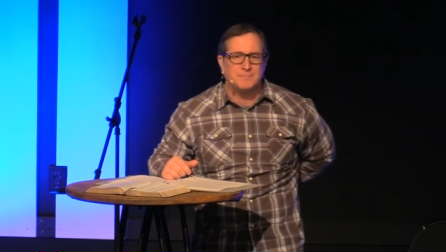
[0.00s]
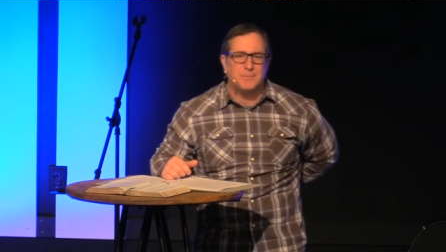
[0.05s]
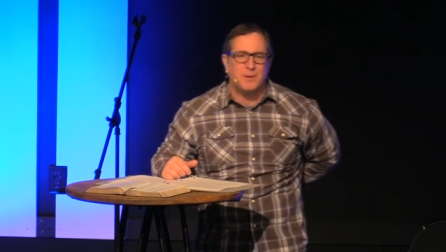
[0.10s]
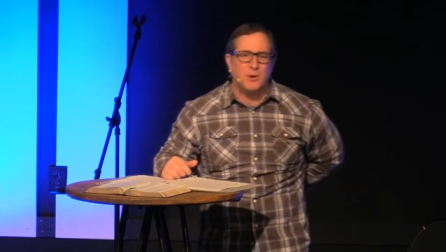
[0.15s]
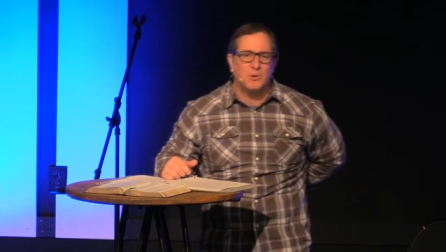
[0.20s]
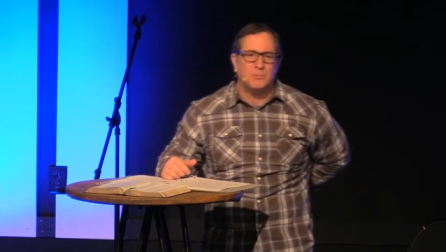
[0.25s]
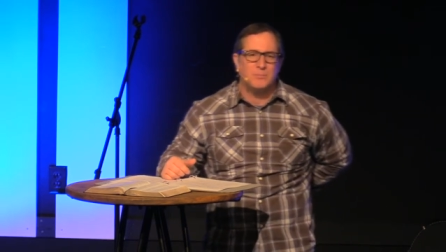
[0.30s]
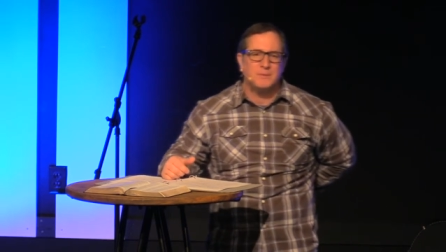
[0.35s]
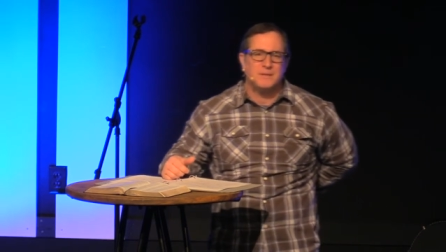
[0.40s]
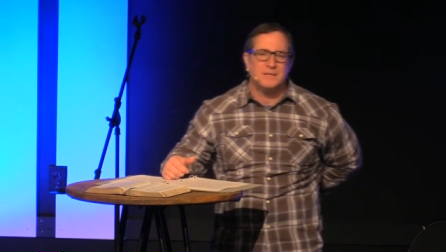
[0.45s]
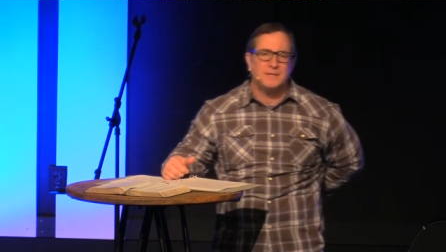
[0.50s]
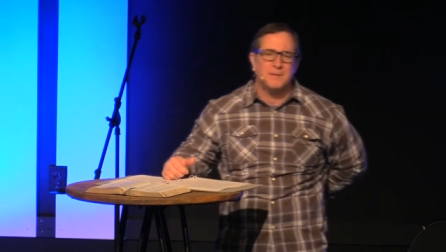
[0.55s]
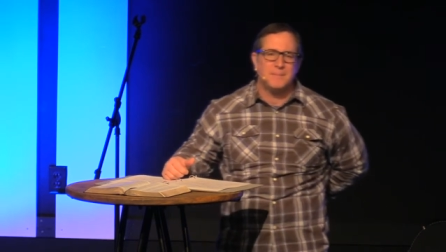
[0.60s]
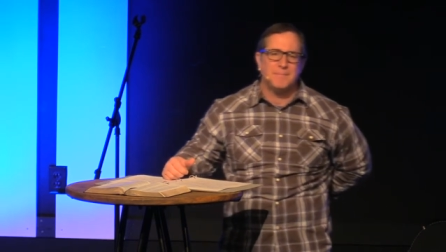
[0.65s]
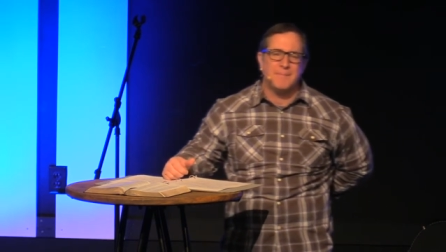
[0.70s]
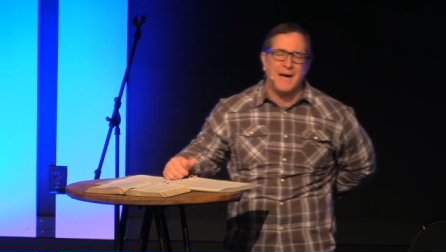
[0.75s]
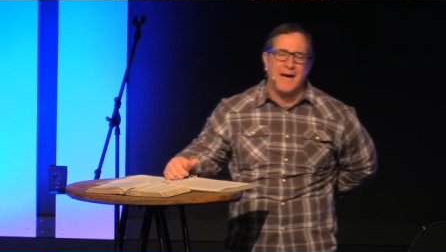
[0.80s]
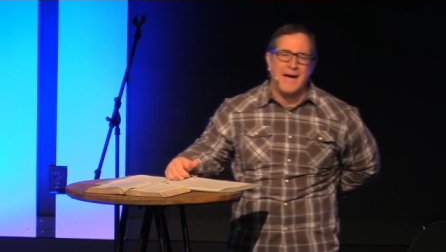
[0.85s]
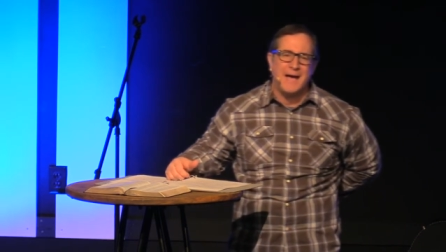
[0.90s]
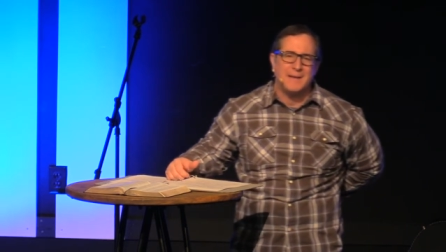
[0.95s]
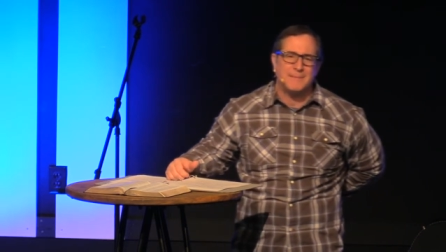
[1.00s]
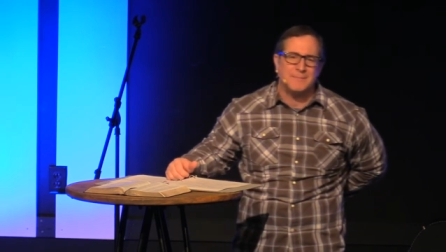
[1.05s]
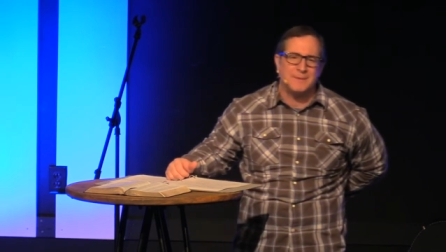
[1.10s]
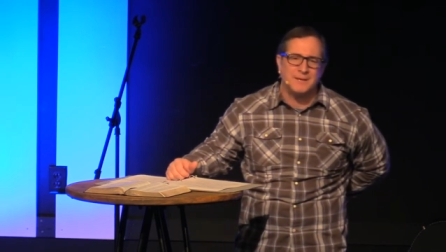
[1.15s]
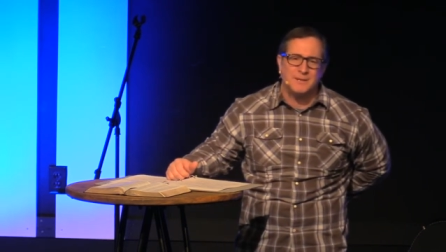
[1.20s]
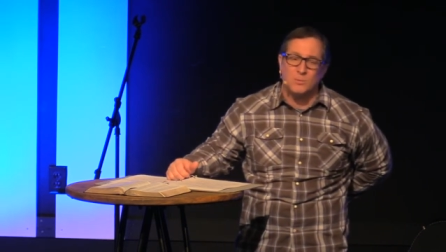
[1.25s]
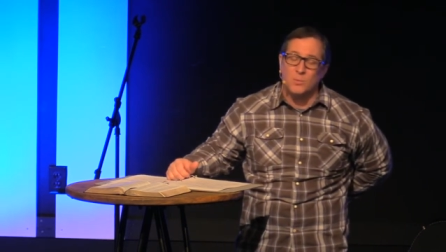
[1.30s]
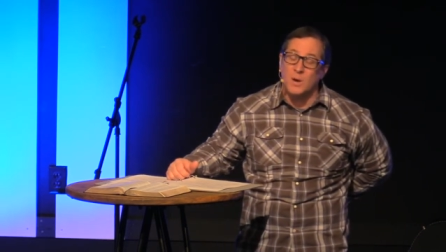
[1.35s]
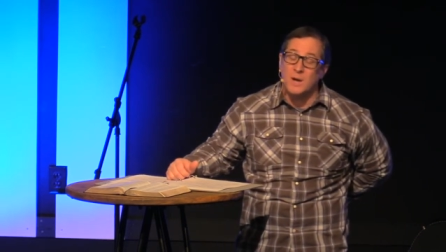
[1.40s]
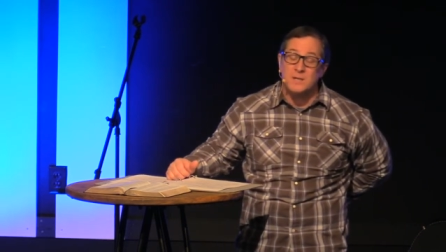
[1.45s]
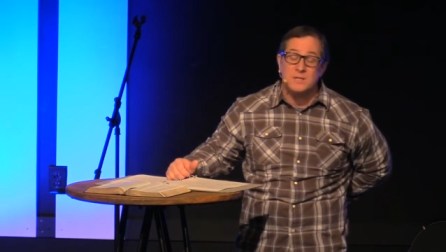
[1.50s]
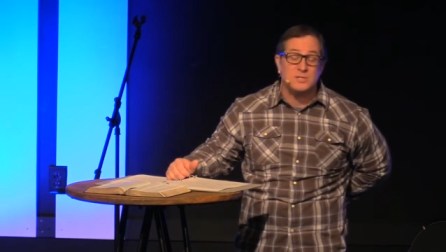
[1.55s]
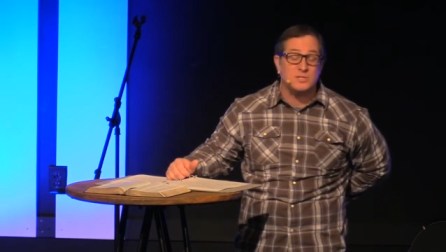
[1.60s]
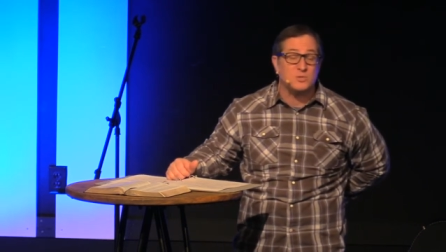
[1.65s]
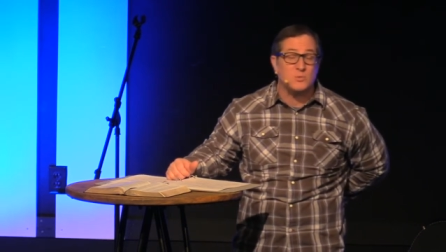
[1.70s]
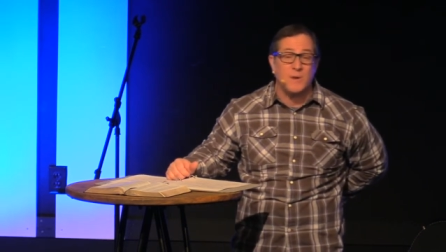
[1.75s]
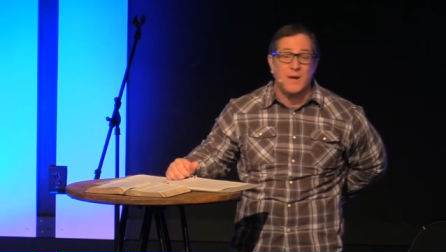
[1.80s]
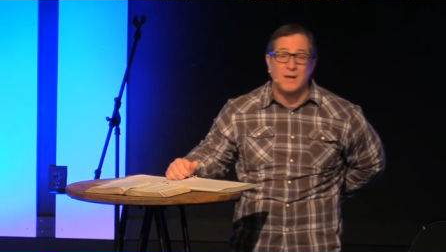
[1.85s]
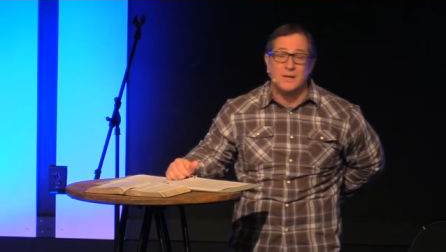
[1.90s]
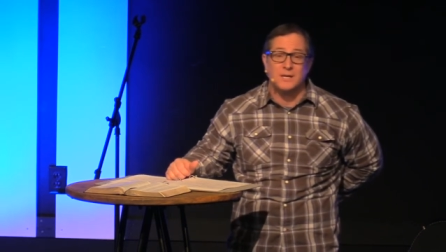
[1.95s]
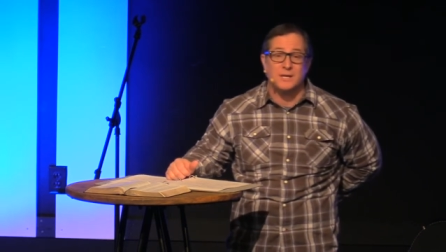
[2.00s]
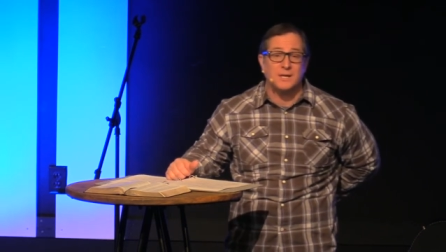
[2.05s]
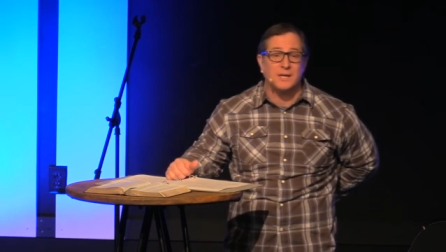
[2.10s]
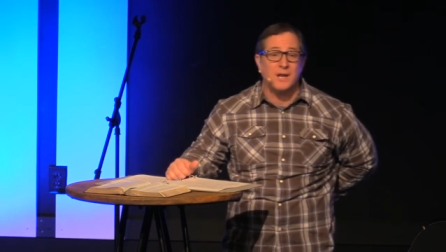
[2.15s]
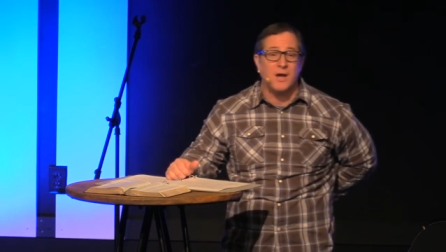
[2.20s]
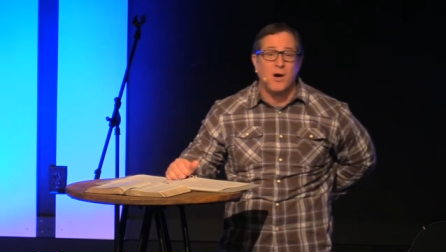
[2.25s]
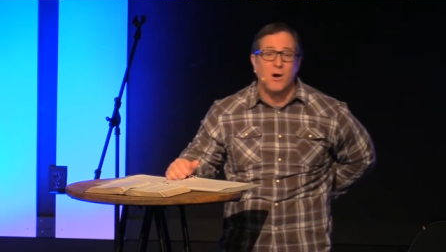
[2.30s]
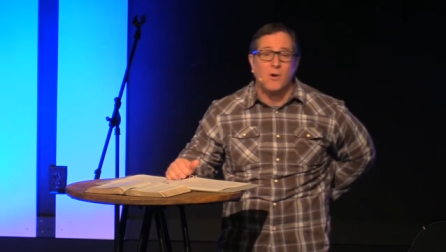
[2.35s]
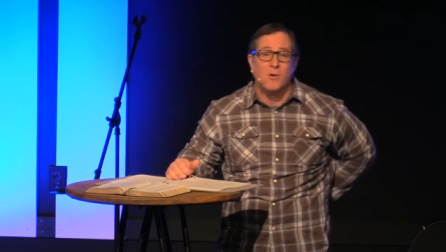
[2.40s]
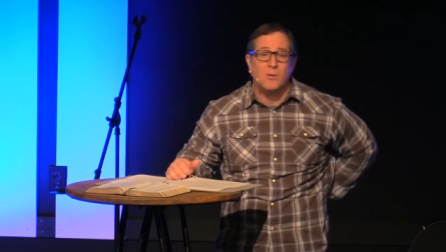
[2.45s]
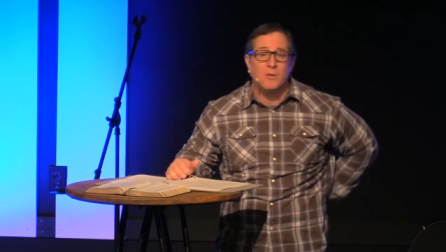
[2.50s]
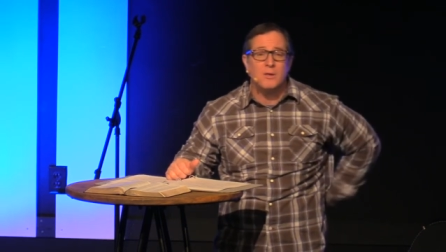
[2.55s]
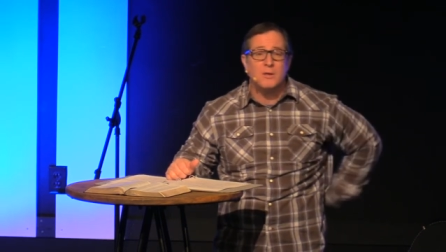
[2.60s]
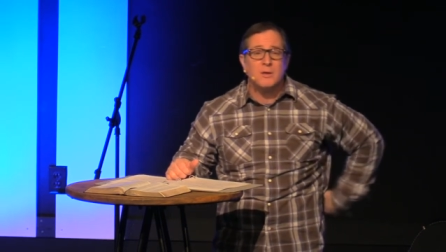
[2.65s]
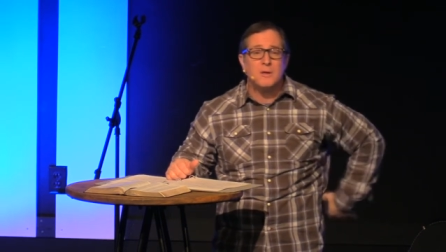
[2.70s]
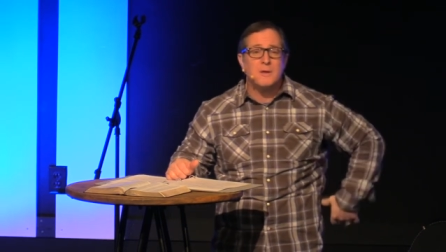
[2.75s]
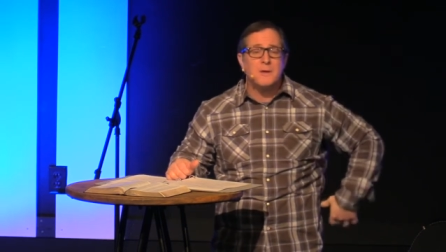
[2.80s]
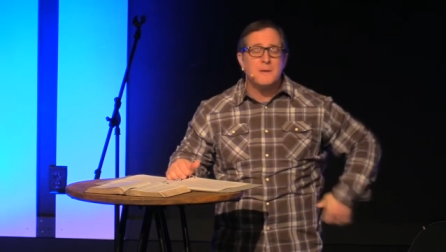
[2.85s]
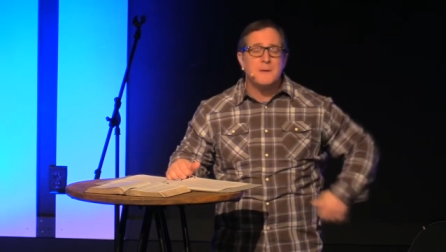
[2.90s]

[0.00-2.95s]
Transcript: poked me in the back, but it wasn't swelling at all.